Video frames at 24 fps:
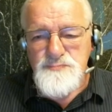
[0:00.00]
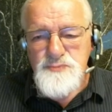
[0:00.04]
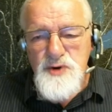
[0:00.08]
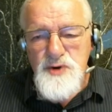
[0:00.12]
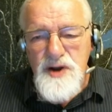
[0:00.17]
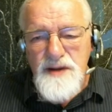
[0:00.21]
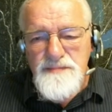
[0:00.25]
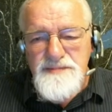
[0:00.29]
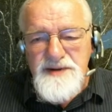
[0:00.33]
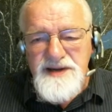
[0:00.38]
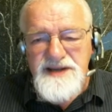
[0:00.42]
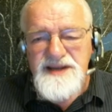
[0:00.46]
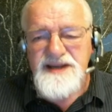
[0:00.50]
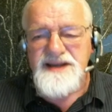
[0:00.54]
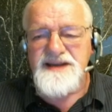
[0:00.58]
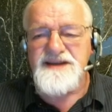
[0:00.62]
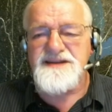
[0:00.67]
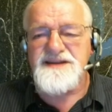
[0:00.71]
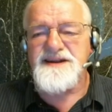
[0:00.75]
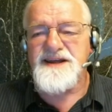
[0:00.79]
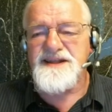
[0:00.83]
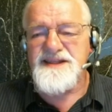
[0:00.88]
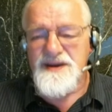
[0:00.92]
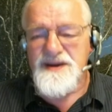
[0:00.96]

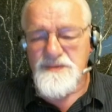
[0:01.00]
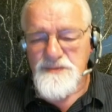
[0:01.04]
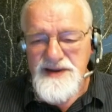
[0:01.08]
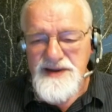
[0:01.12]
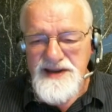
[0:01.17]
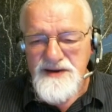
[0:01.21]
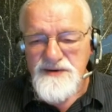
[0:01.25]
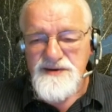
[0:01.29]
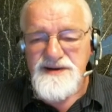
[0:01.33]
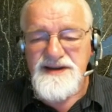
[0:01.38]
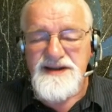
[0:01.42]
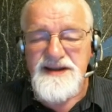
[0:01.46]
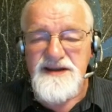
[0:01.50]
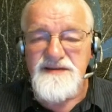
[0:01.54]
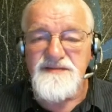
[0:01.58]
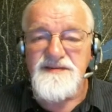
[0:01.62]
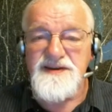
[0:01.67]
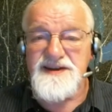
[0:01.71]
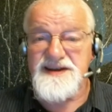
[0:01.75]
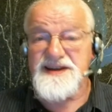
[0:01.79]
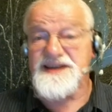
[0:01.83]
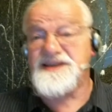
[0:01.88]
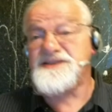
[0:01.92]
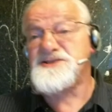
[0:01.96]
propaganda that we are
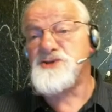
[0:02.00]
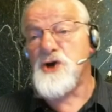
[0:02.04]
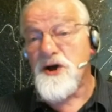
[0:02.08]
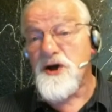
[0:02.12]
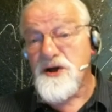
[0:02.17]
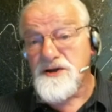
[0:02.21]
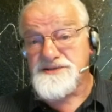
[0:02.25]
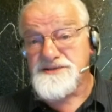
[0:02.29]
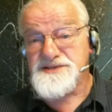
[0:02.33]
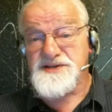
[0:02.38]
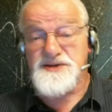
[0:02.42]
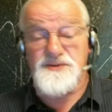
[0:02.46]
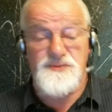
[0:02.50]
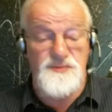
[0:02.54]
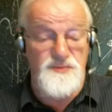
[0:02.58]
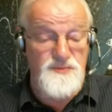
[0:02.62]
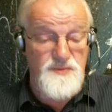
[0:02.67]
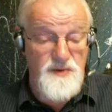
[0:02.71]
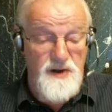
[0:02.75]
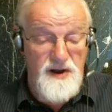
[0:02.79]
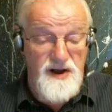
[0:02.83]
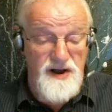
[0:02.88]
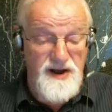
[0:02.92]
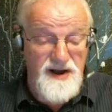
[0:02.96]
given is also
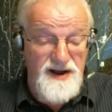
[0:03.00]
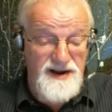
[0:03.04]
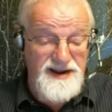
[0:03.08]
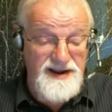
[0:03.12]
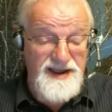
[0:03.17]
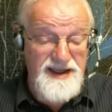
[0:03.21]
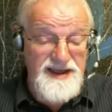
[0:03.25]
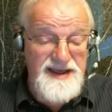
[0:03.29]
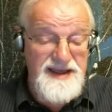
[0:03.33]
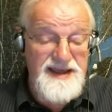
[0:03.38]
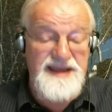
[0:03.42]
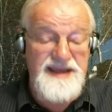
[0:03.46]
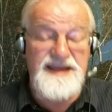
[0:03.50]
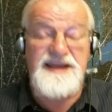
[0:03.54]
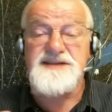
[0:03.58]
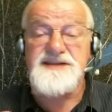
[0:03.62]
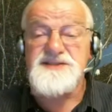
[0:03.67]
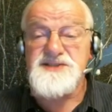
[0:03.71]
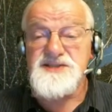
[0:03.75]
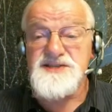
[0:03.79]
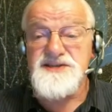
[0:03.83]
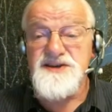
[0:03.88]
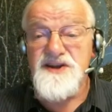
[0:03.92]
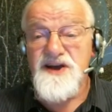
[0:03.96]
wrong.
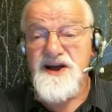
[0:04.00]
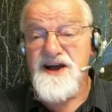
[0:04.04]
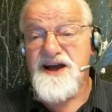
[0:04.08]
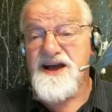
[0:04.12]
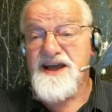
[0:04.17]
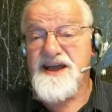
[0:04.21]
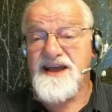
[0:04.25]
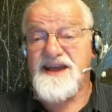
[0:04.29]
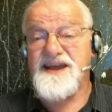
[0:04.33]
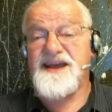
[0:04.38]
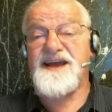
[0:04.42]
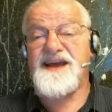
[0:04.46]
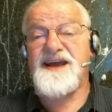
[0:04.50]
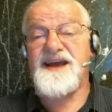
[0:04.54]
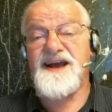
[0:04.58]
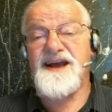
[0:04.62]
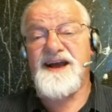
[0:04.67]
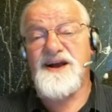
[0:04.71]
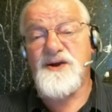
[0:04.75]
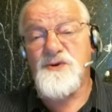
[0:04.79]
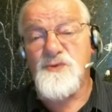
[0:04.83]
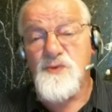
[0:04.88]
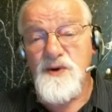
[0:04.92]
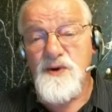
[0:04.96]
It's not
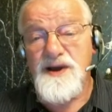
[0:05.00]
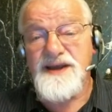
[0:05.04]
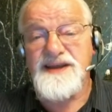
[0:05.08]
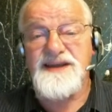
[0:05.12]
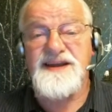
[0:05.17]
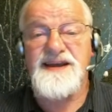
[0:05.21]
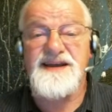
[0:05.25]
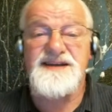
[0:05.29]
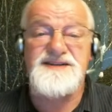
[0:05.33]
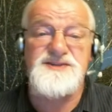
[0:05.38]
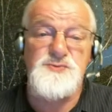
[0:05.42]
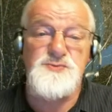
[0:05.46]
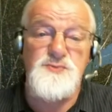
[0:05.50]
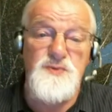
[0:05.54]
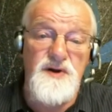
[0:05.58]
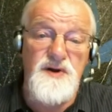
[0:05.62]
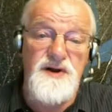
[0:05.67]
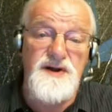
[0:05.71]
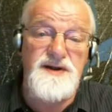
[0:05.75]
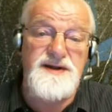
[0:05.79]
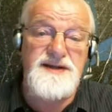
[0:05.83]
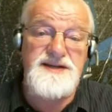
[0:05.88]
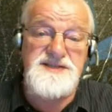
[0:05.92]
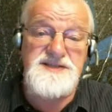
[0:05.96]
quite as
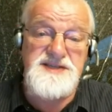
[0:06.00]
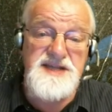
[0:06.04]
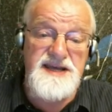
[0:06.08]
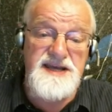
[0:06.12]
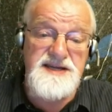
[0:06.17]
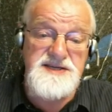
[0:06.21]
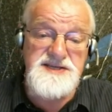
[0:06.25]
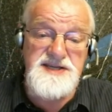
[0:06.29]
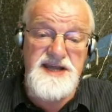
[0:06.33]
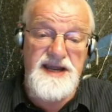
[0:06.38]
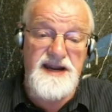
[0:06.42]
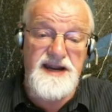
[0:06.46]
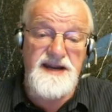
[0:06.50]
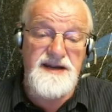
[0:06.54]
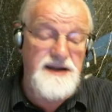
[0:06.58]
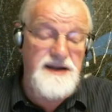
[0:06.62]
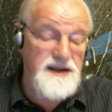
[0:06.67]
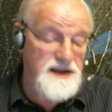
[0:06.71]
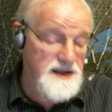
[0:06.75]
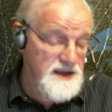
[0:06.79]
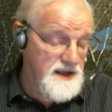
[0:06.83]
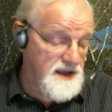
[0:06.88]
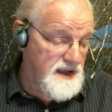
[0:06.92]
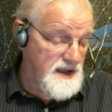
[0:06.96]
wrong as they say.
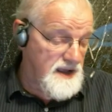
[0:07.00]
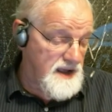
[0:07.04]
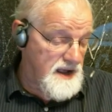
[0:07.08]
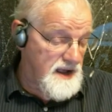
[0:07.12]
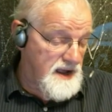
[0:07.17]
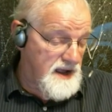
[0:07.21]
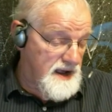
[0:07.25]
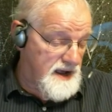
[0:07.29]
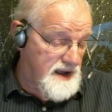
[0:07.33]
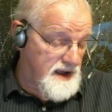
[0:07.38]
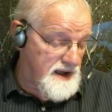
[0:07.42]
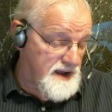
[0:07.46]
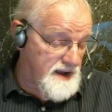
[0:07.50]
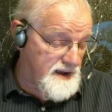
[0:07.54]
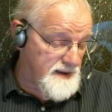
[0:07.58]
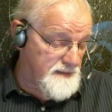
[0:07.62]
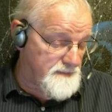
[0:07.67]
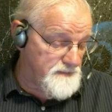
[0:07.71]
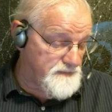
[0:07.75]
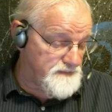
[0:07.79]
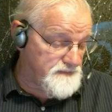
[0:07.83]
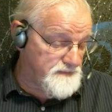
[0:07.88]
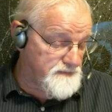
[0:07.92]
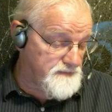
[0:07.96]

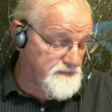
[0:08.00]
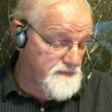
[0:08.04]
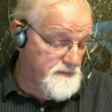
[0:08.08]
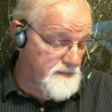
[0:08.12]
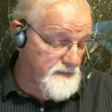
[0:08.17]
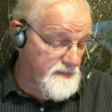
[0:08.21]
Um,